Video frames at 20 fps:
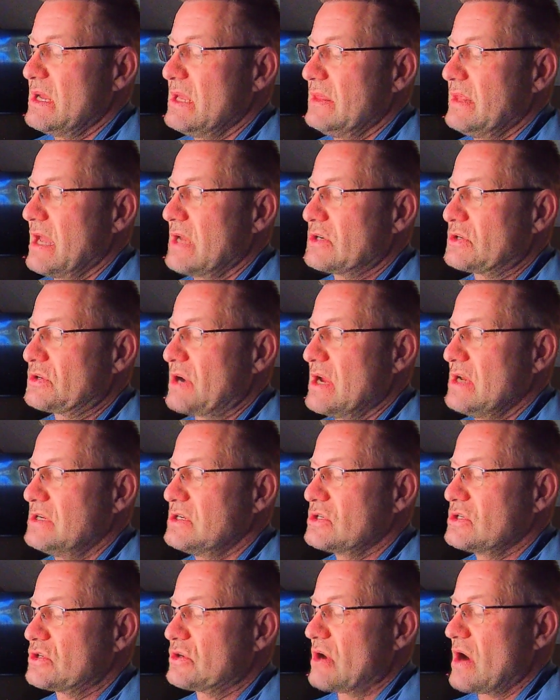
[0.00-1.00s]
in that trade
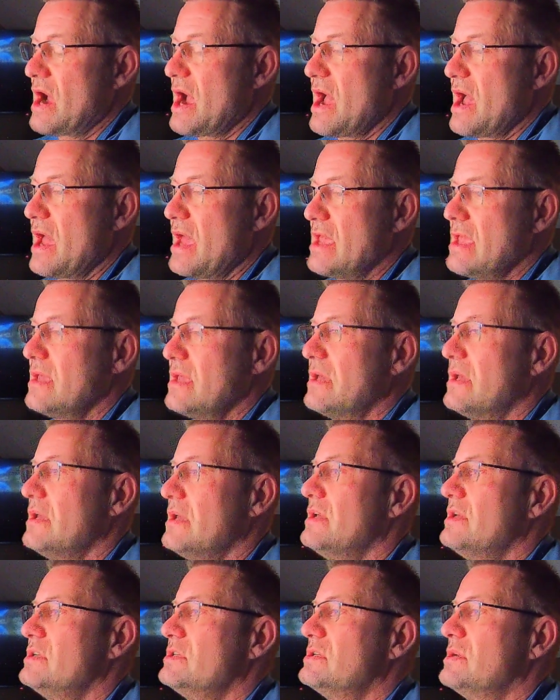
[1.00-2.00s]
to try
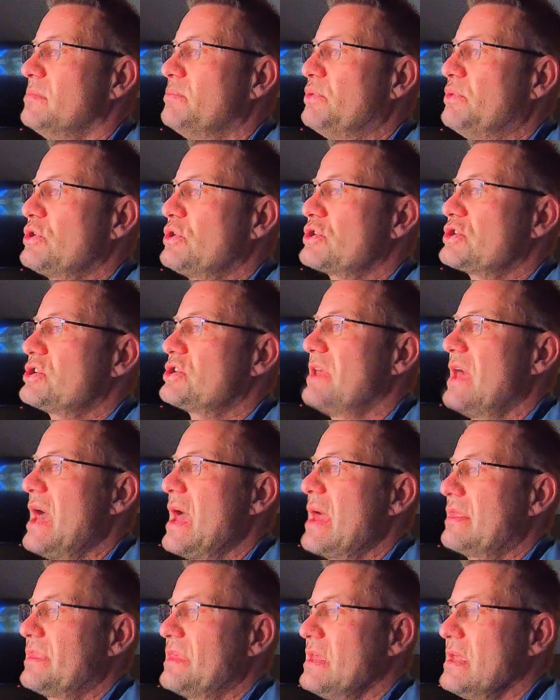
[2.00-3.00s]
to push
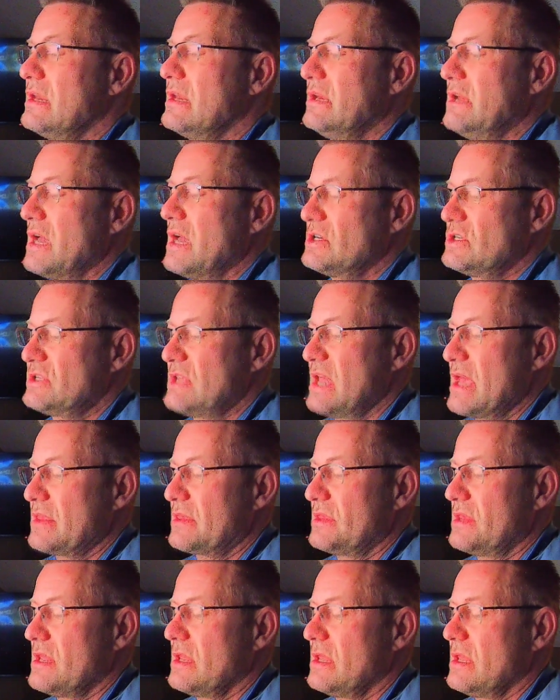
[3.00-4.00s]
that thing, nudge
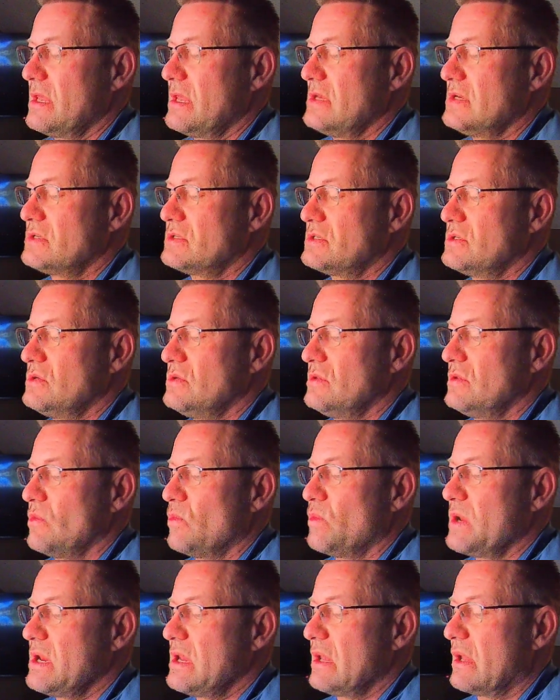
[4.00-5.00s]
that thing into the
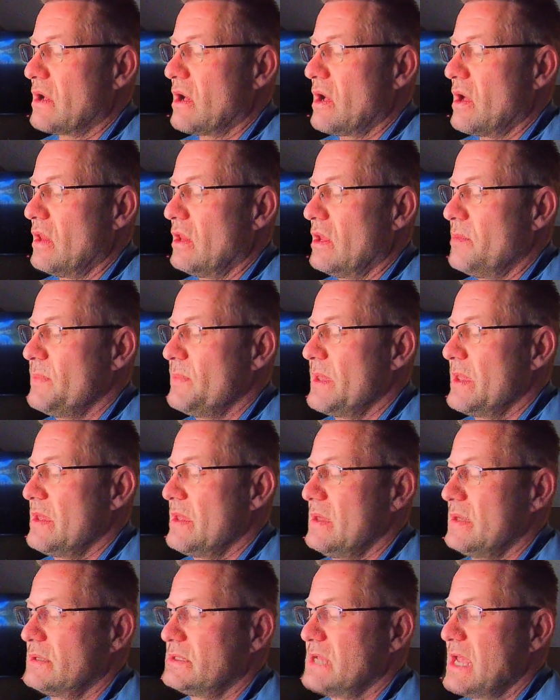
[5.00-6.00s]
winning column,
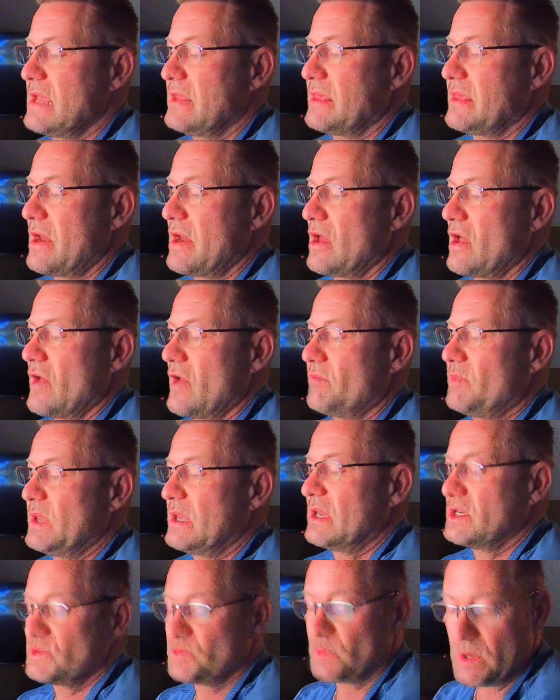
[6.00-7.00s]
take that off,
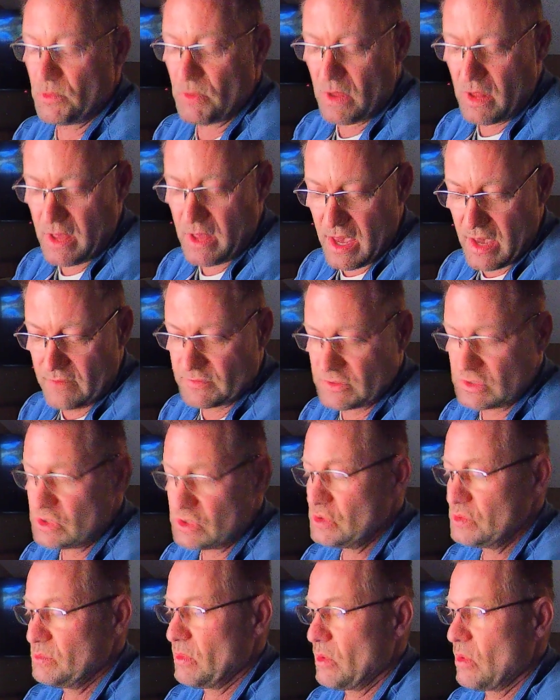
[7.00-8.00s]
because we will have
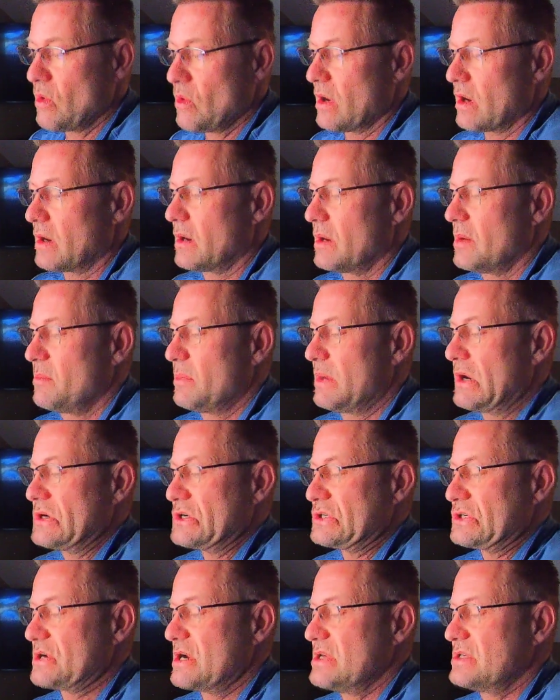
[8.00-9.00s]
2 more
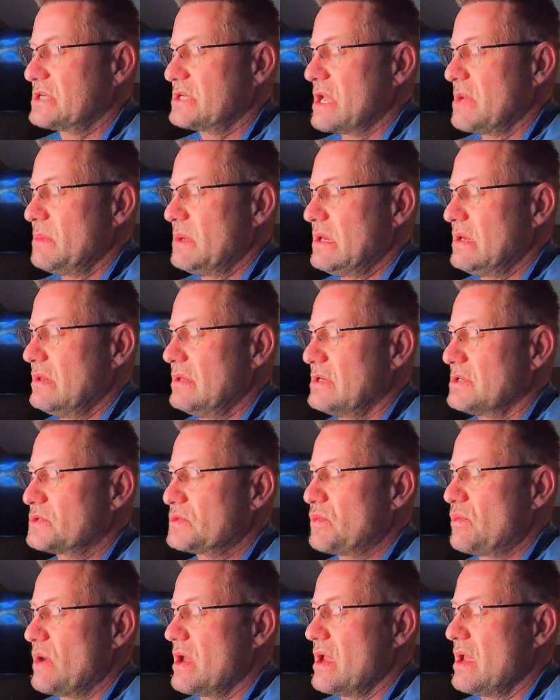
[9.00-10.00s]
pairs trades coming
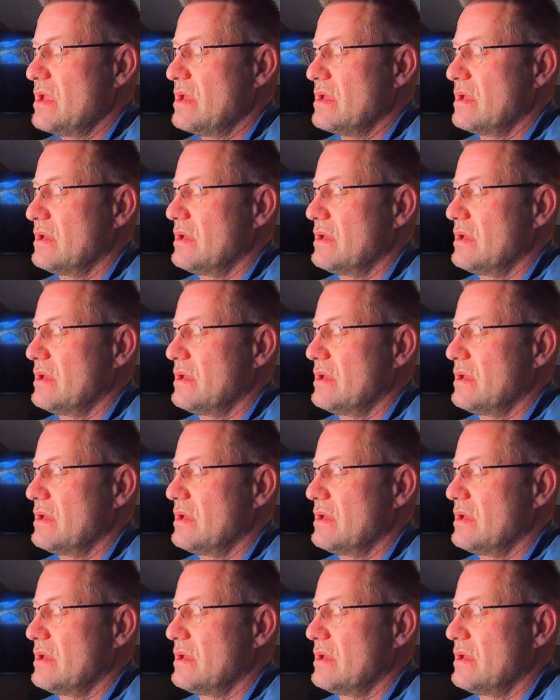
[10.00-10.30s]
this way,